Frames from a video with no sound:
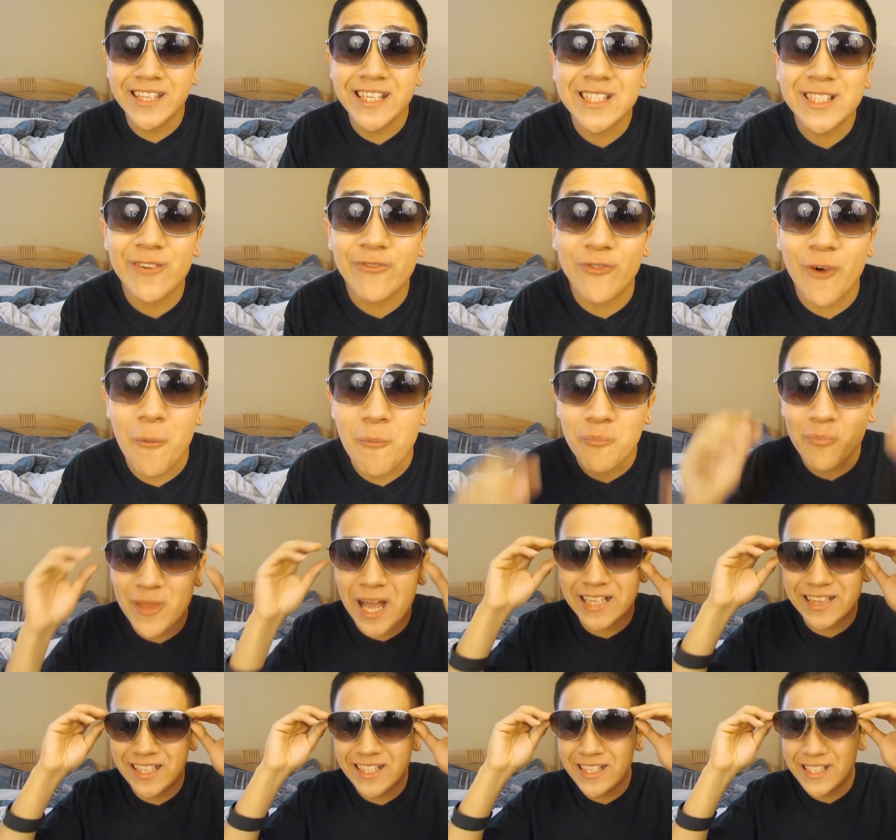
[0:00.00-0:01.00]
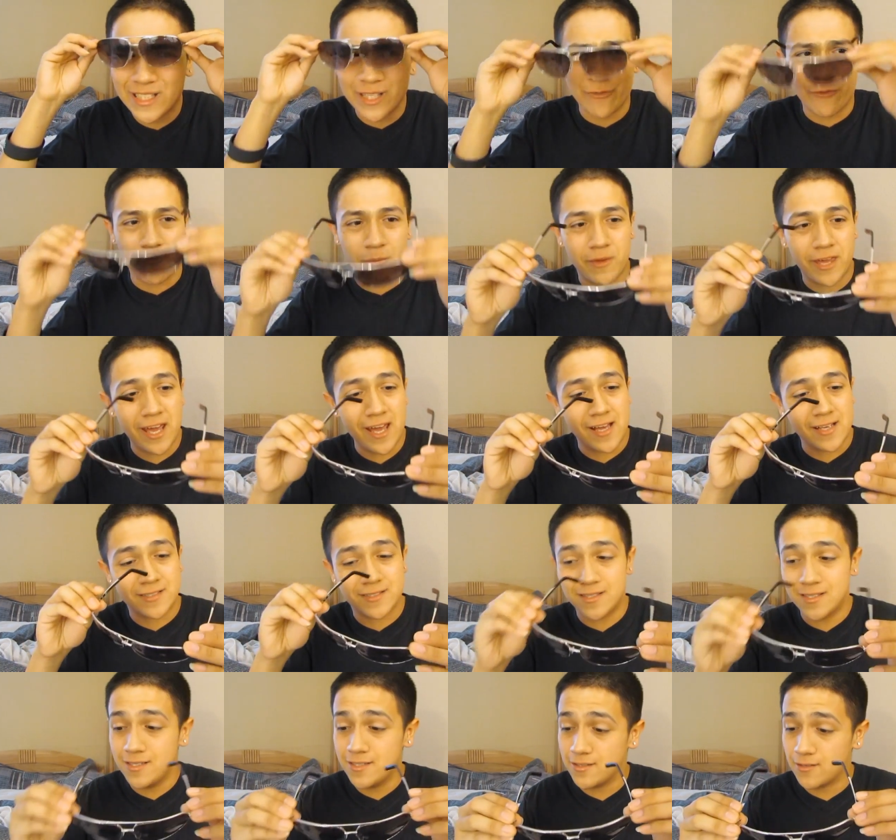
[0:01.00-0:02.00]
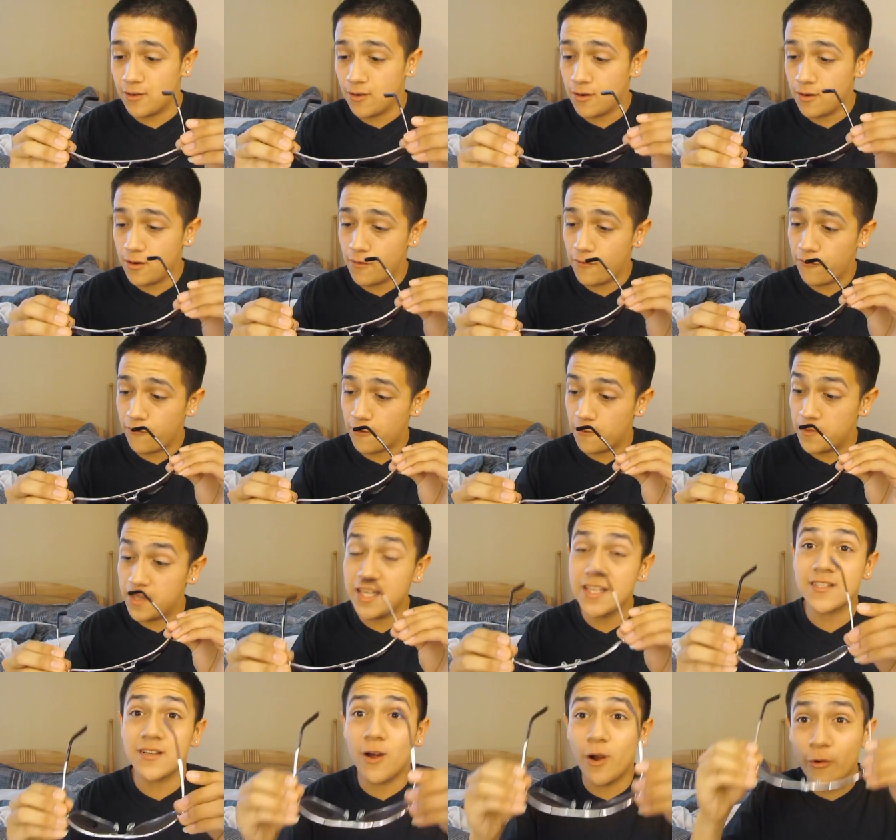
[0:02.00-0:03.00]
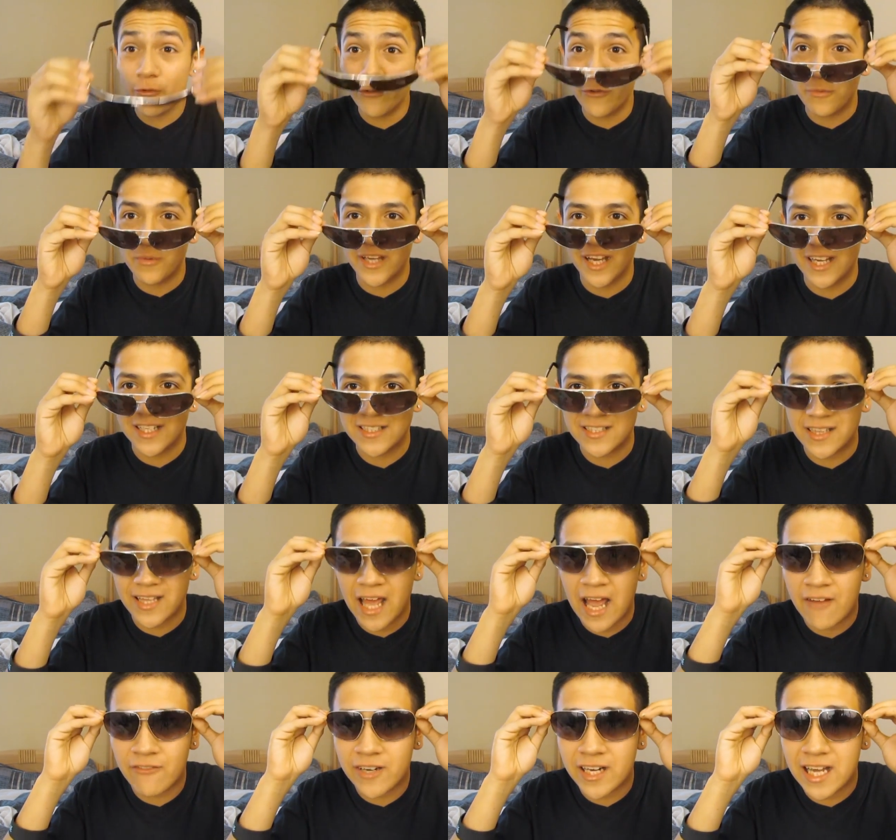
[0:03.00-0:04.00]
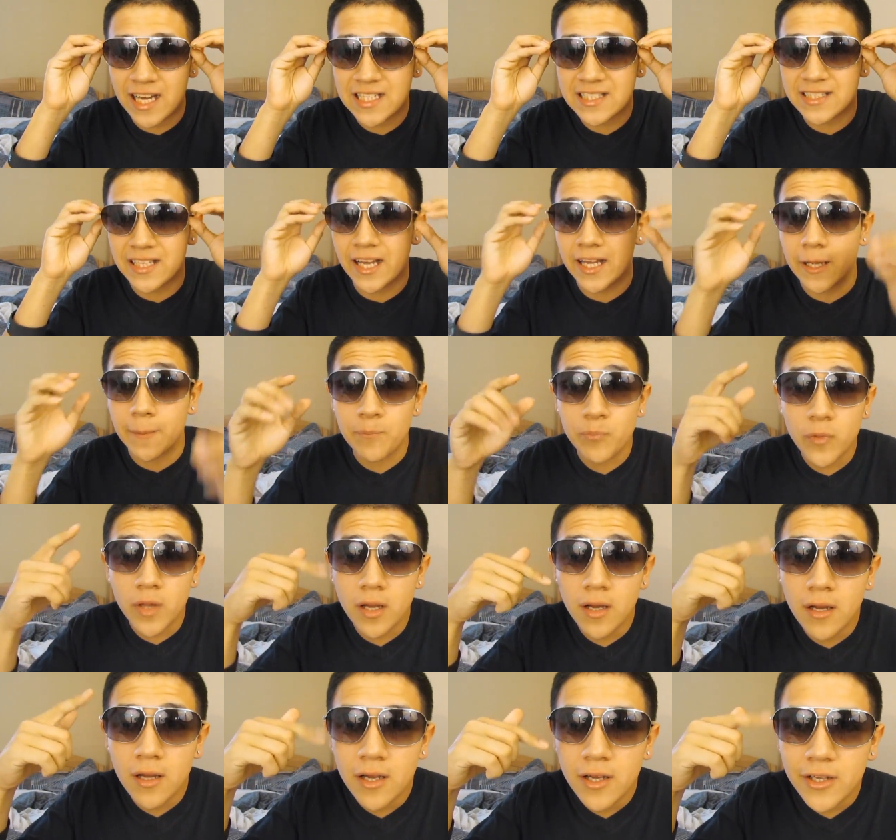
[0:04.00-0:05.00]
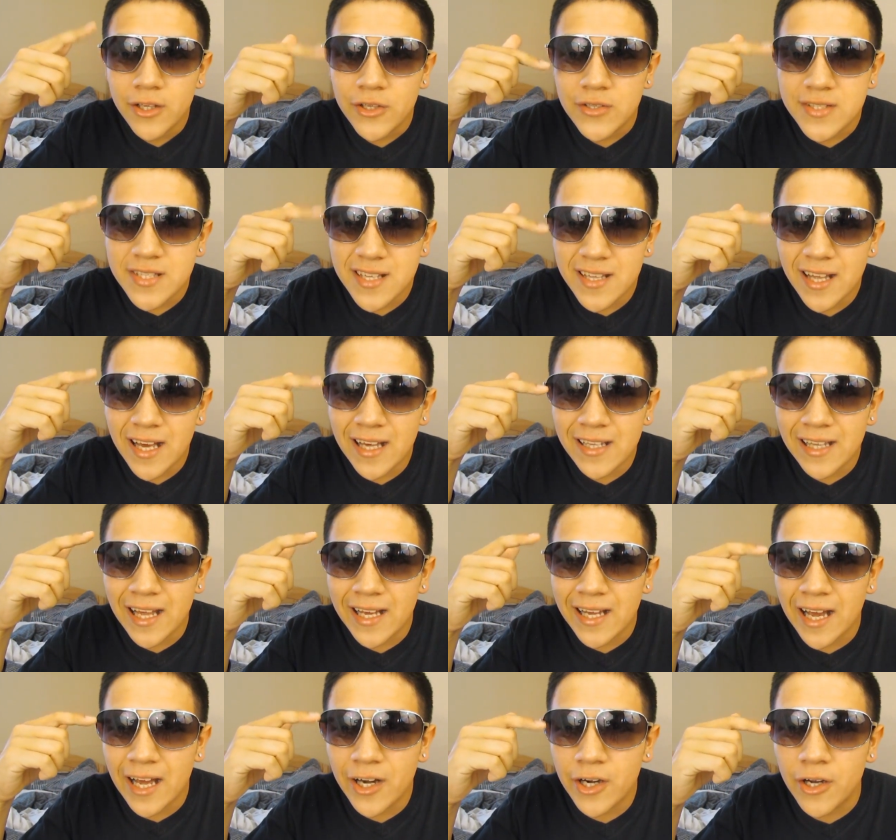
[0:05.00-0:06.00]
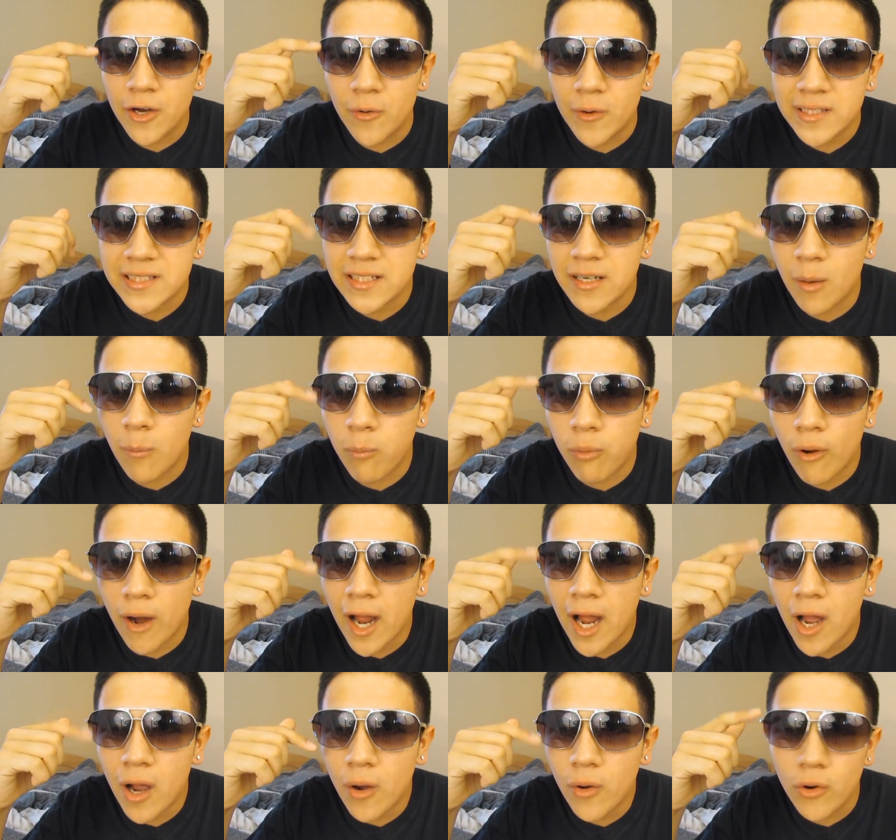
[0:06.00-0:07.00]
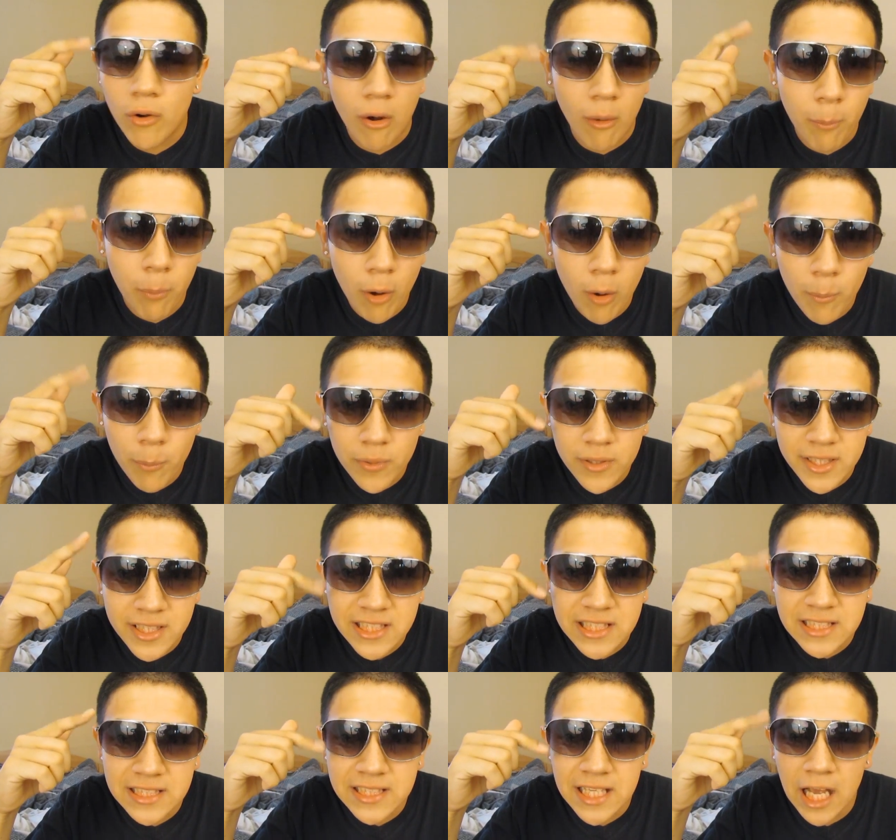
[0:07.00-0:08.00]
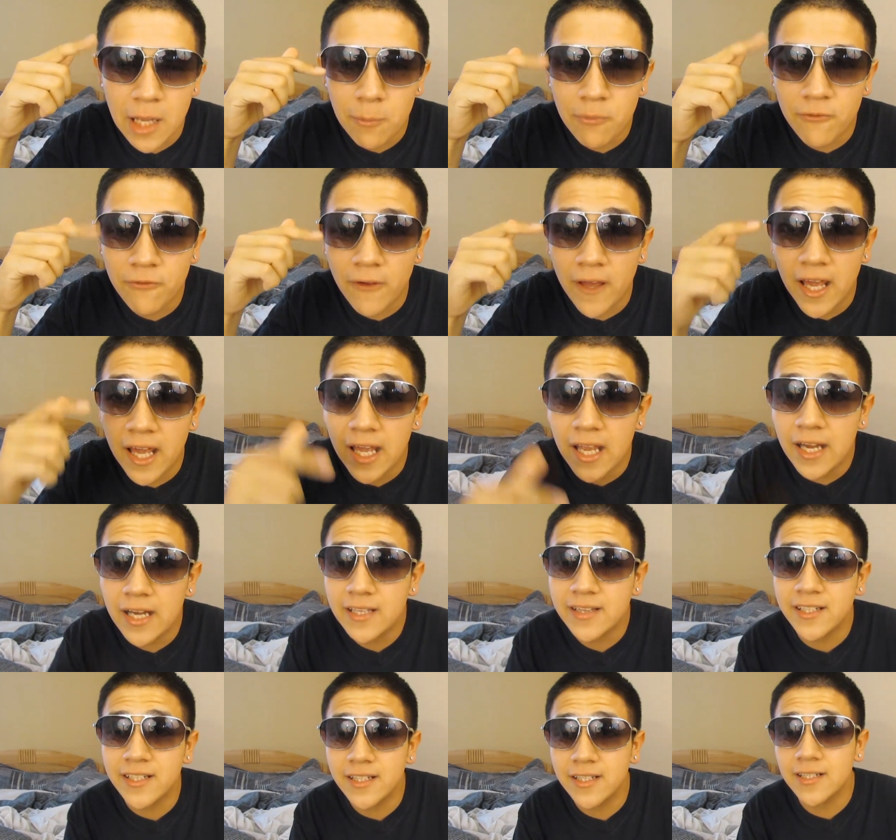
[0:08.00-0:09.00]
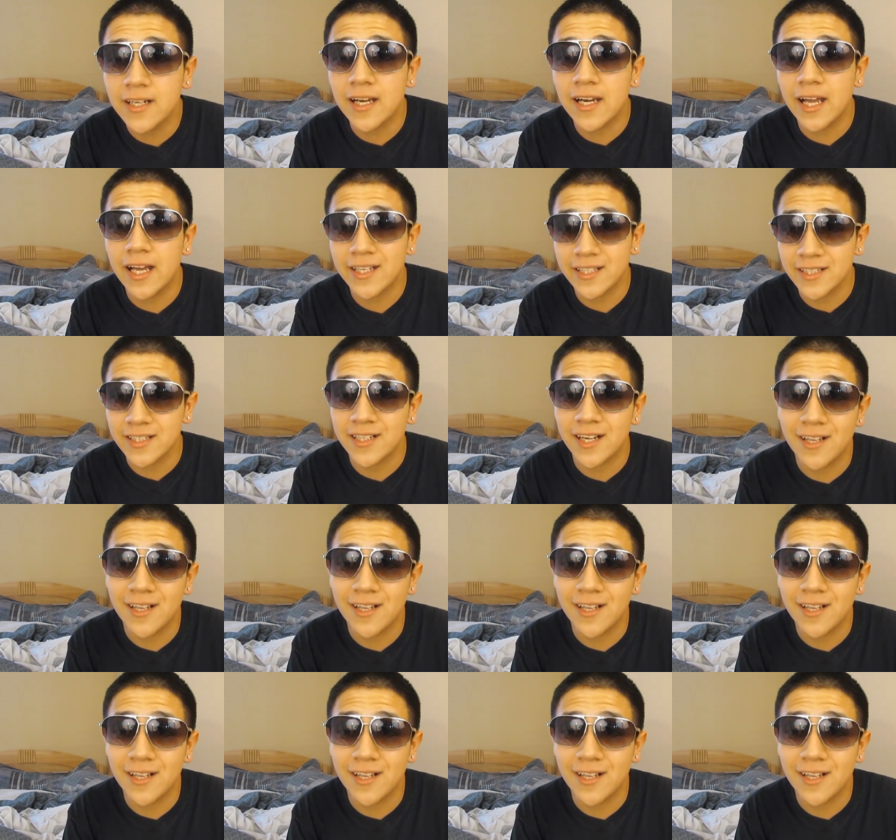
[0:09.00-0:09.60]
These are from, I think these are from Guess. These are from Guess, and they have a nice like, you see that? Like, I don't know, is it a brown or purplish type fade thing? I like it.